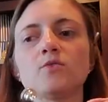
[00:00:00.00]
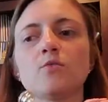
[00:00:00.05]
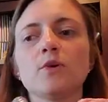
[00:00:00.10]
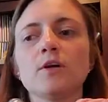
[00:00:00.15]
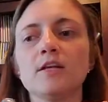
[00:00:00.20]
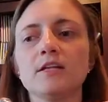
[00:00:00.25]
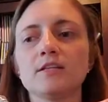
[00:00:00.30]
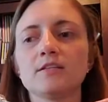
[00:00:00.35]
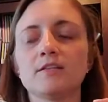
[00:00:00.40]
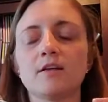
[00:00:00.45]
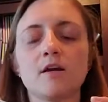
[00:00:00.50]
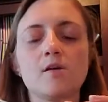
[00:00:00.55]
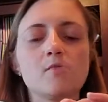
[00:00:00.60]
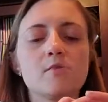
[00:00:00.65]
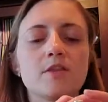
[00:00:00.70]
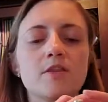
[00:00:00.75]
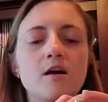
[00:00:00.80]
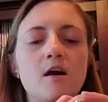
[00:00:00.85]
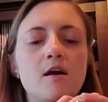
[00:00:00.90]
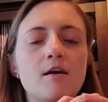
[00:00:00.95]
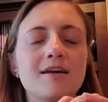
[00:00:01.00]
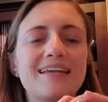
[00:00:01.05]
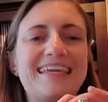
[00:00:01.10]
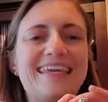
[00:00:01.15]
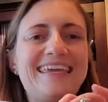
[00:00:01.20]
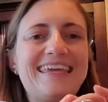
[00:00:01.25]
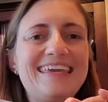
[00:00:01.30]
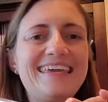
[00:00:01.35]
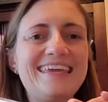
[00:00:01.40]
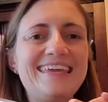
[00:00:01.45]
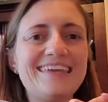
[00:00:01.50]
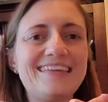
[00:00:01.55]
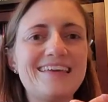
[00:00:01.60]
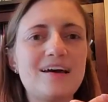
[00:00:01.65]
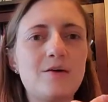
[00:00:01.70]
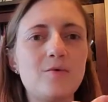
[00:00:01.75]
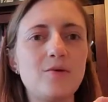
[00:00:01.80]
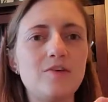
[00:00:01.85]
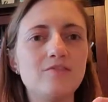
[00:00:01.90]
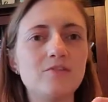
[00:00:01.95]
We're going to start with our E
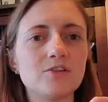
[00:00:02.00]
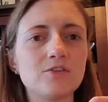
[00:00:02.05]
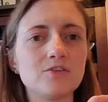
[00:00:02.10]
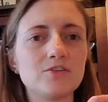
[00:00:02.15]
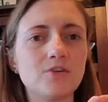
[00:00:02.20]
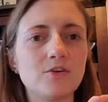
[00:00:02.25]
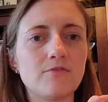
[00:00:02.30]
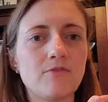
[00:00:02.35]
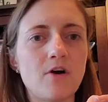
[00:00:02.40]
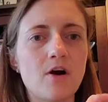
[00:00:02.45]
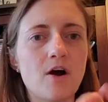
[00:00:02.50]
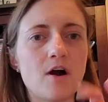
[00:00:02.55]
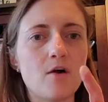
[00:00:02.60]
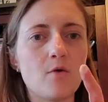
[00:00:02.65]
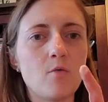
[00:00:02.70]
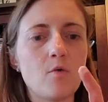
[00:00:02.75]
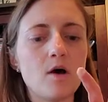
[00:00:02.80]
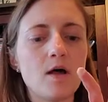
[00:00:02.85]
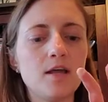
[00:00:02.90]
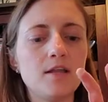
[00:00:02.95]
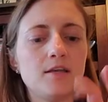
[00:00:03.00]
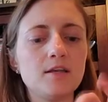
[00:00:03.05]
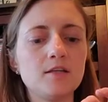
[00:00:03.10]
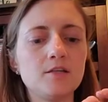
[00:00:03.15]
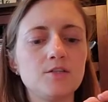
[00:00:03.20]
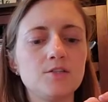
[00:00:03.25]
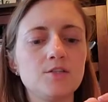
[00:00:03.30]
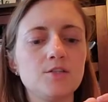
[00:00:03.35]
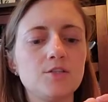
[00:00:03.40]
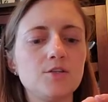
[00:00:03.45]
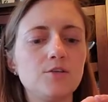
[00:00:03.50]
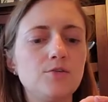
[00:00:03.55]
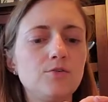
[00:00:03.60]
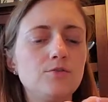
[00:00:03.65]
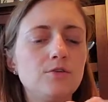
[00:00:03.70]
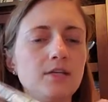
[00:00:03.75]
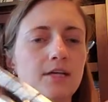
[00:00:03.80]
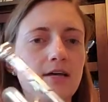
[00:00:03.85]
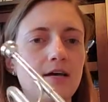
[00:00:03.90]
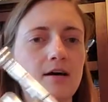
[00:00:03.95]
that we've learned so far. 1, 2,
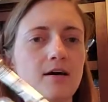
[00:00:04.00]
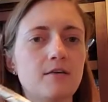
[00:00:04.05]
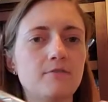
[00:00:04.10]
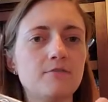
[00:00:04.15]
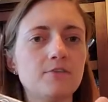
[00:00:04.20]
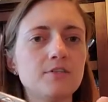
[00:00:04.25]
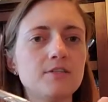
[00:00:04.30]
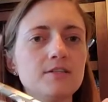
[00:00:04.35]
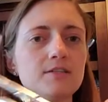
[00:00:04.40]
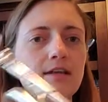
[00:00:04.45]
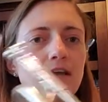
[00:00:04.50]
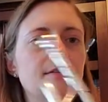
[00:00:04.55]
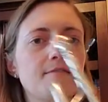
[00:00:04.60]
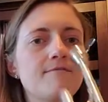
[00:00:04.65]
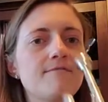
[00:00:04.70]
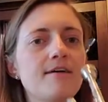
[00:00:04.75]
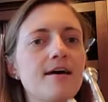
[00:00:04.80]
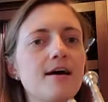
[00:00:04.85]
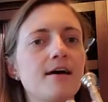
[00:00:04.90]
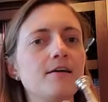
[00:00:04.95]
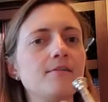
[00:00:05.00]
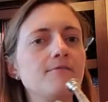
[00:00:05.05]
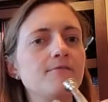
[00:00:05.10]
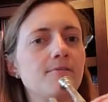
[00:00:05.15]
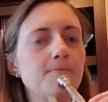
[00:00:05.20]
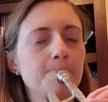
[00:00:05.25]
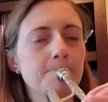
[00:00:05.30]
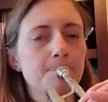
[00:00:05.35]
down. First and second valve.